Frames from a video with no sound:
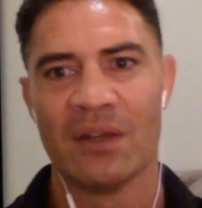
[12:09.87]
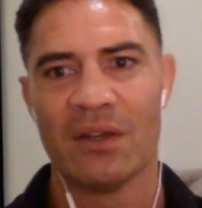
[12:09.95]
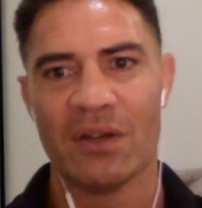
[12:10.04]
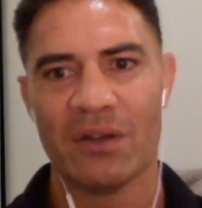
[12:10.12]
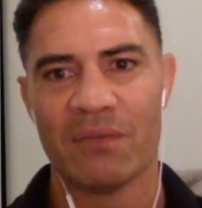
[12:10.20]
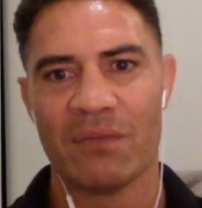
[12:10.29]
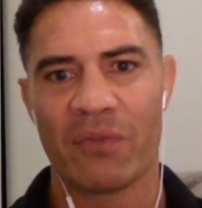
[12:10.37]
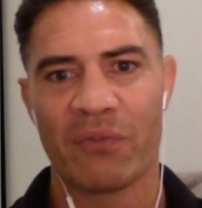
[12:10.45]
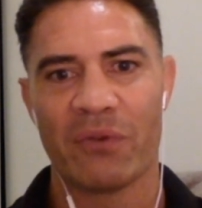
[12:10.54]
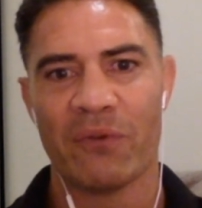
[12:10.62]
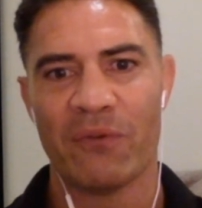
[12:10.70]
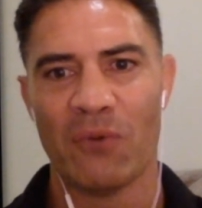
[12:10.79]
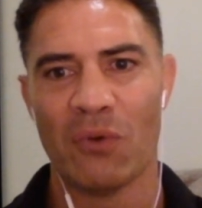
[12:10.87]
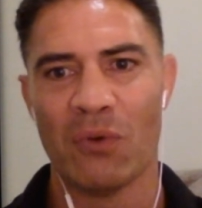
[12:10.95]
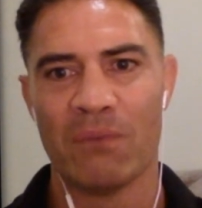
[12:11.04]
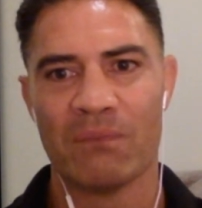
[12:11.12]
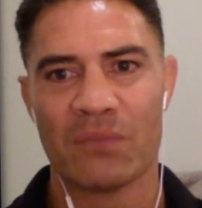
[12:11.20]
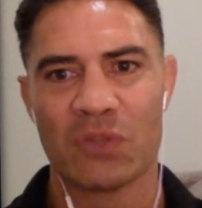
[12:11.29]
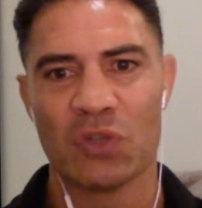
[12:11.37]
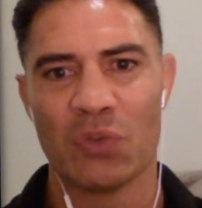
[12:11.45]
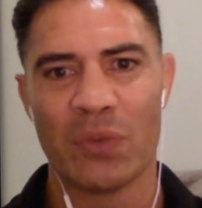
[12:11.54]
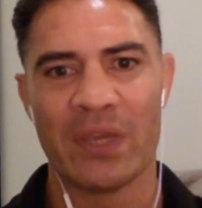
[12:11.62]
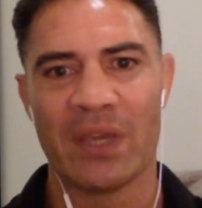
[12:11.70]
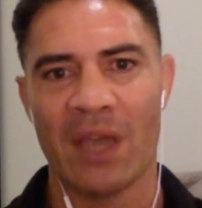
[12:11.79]
had 3 or 4
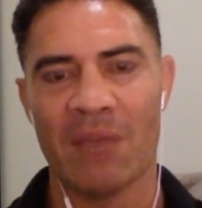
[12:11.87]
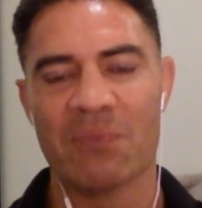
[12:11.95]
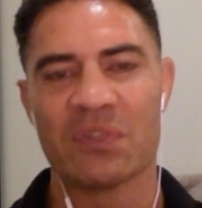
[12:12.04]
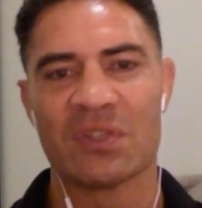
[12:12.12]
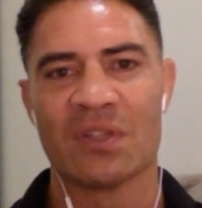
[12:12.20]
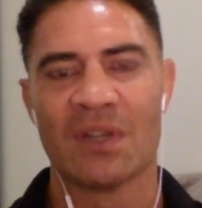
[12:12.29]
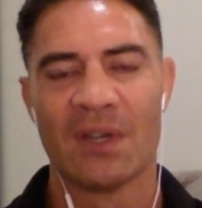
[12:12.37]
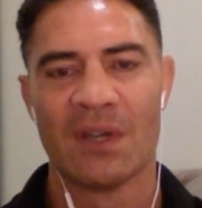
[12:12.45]
2-week camps,